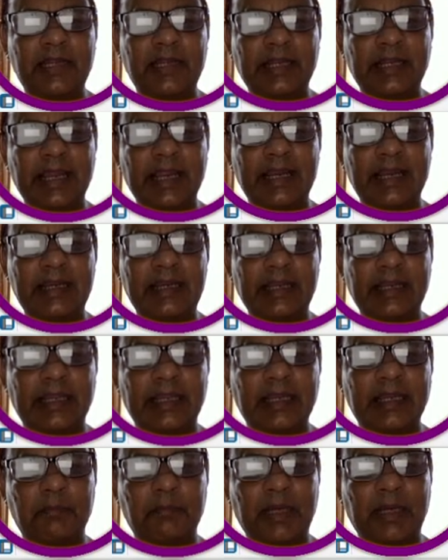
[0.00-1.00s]
AND
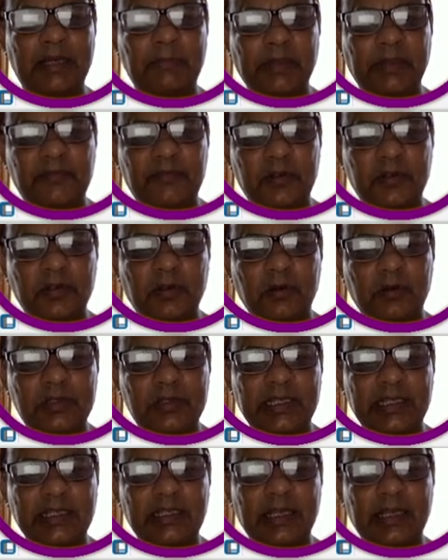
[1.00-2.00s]
array, but before
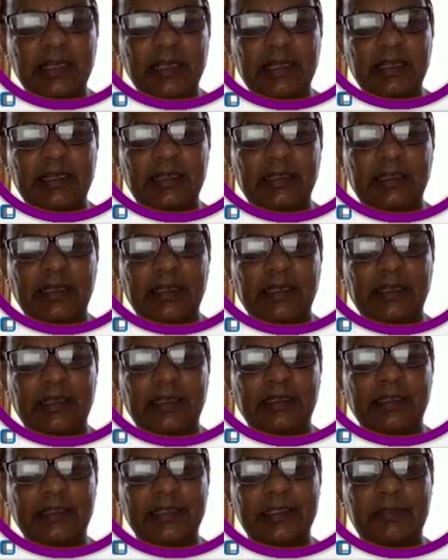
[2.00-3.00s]
closing
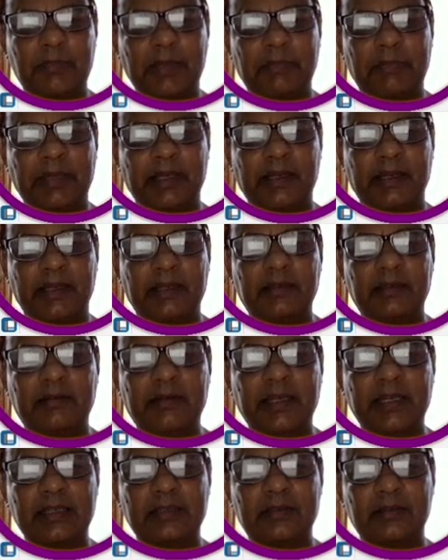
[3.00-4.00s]
the display bracket.
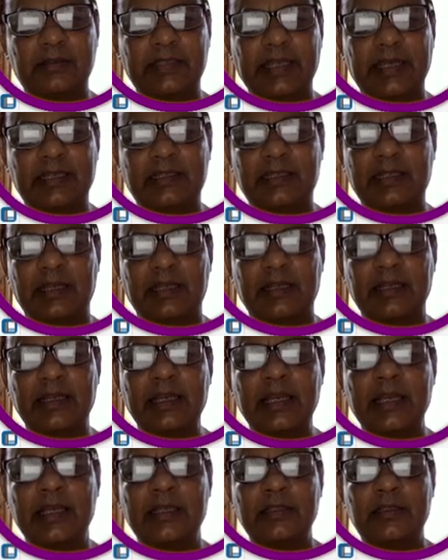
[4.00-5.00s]
Okay, so text star.
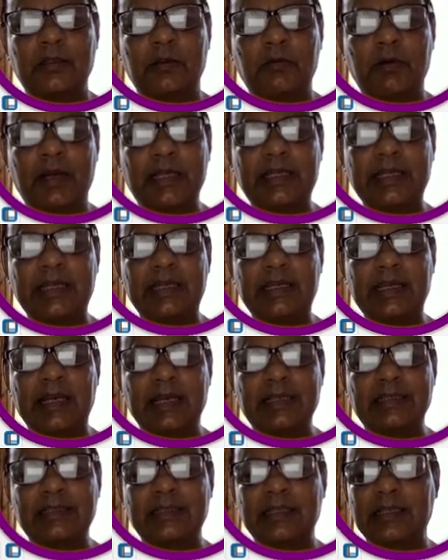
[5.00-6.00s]
So what it
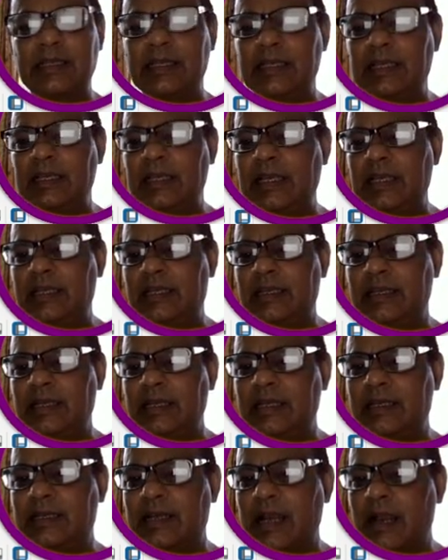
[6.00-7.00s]
does,
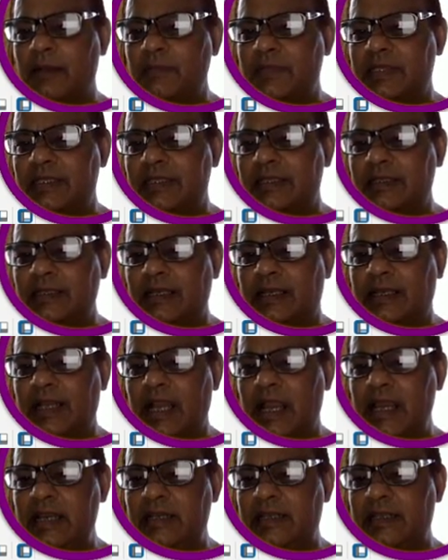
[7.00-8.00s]
it comes
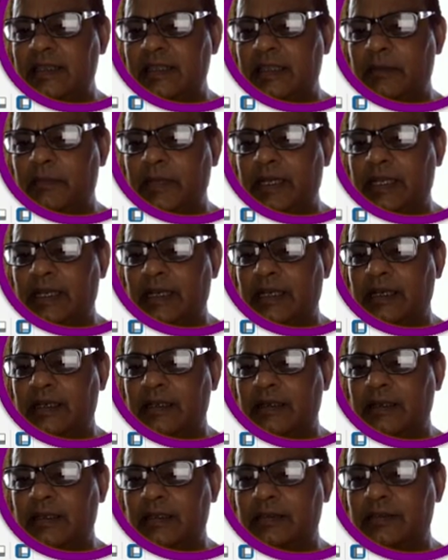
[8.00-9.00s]
right in the middle.
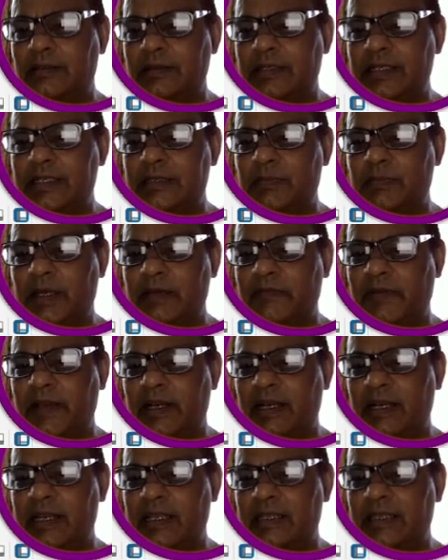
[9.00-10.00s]
So it is
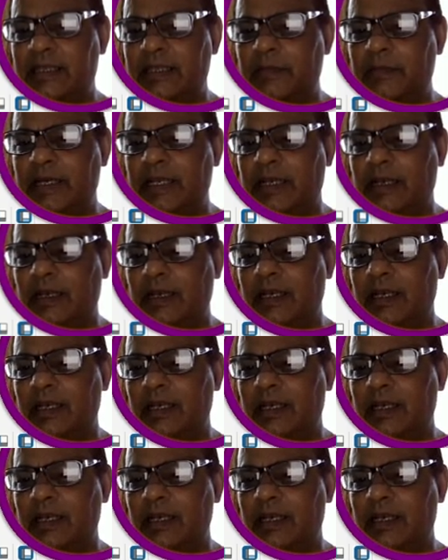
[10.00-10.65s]
perfectly in the middle.